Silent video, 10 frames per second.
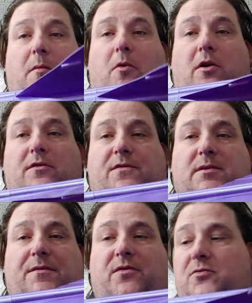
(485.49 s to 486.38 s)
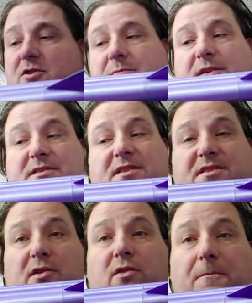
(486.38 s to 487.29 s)
apart the first time I flew just because it's a
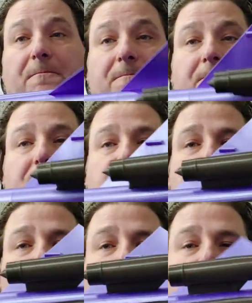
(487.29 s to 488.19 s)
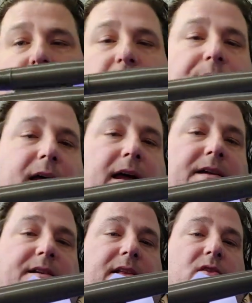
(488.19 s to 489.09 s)
silk. And that
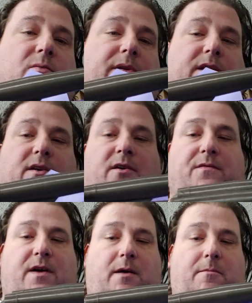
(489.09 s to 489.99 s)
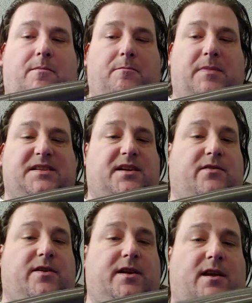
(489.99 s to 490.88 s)
is a little bit of um, Mystic
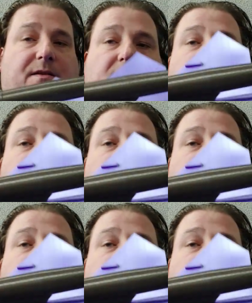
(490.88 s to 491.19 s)
Green. I think